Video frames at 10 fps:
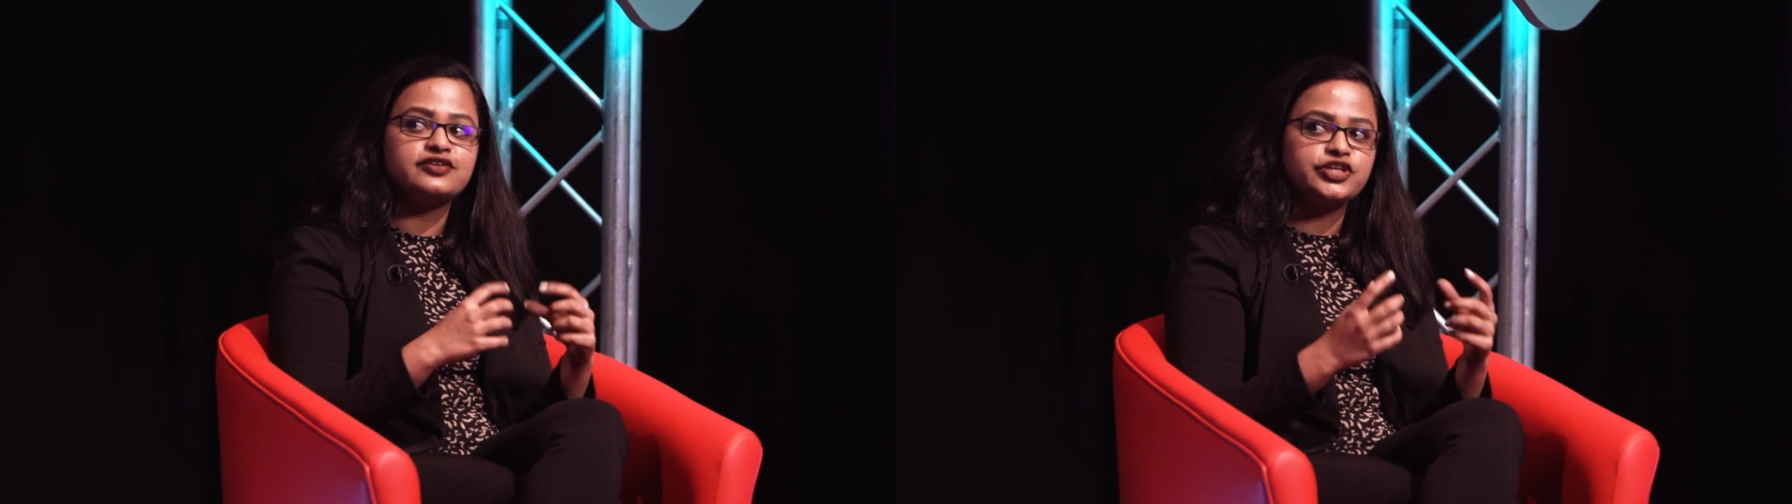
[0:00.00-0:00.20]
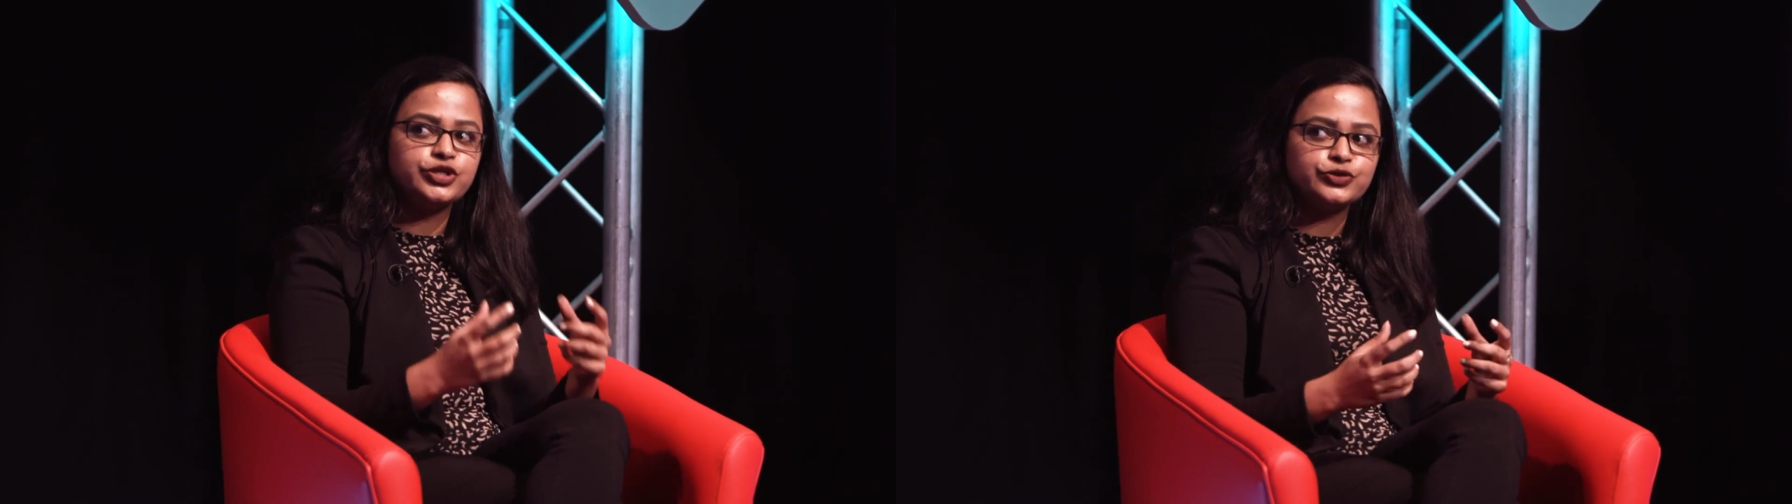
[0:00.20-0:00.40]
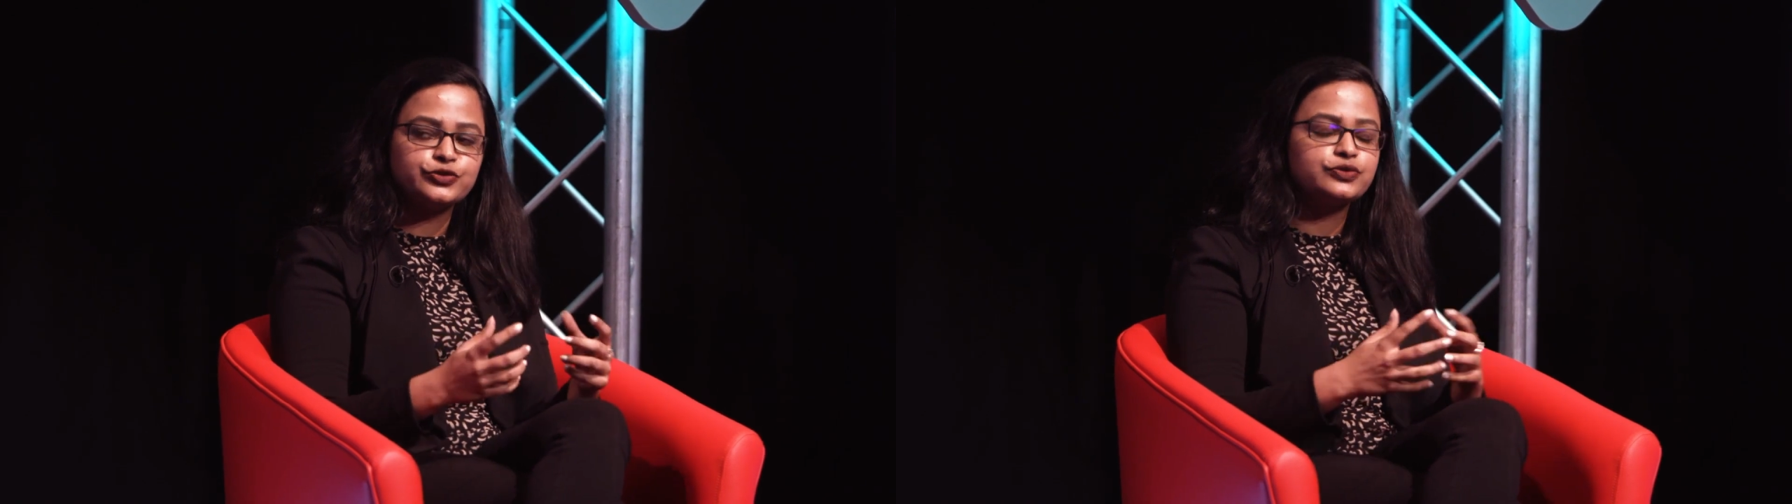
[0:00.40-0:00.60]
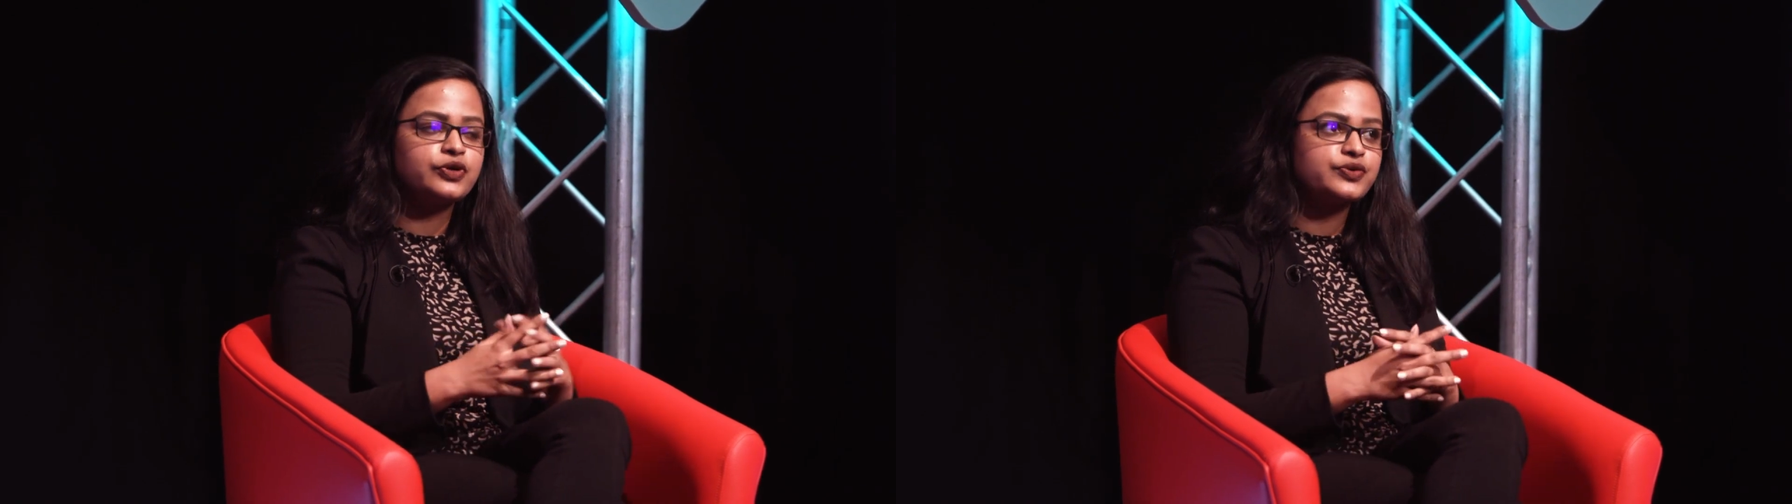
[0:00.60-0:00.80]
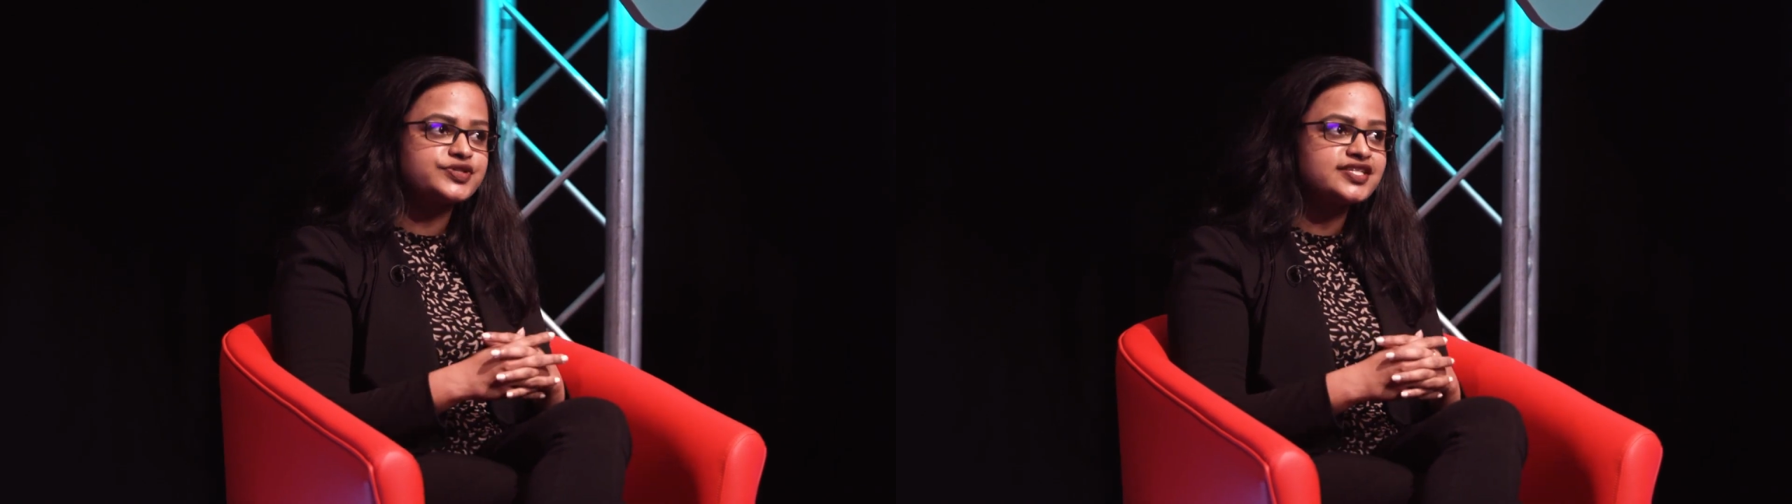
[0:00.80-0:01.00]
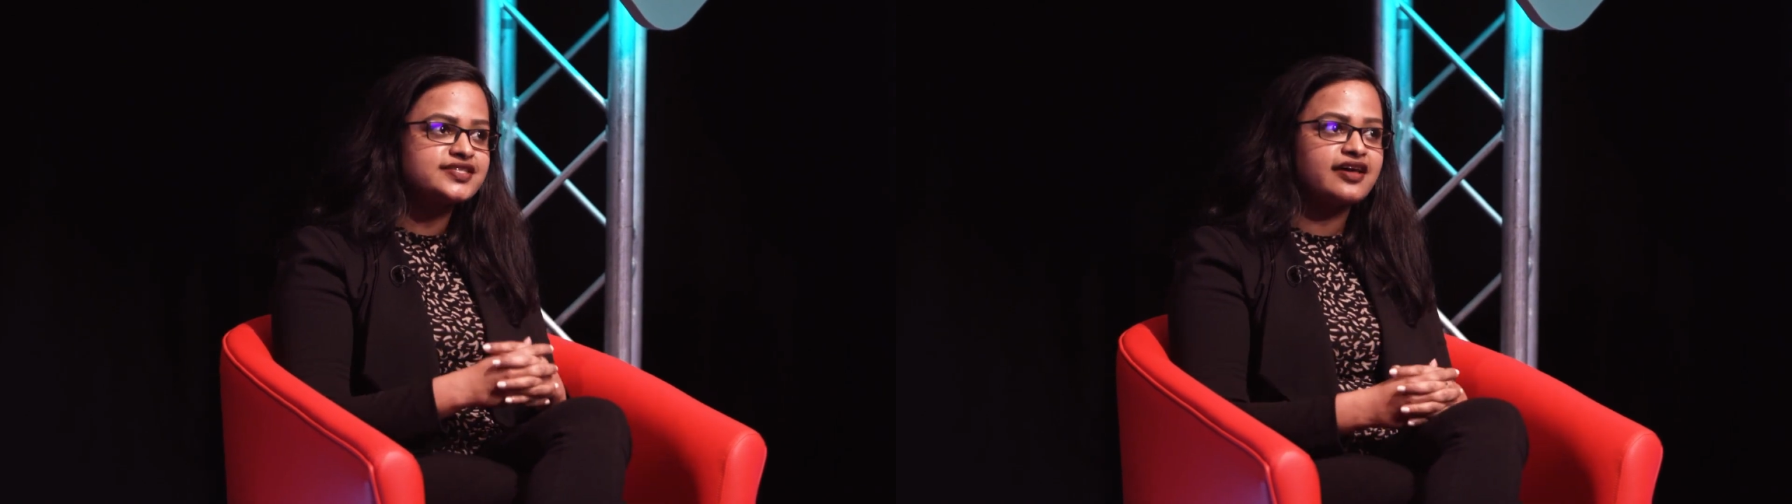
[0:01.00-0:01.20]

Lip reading: new courses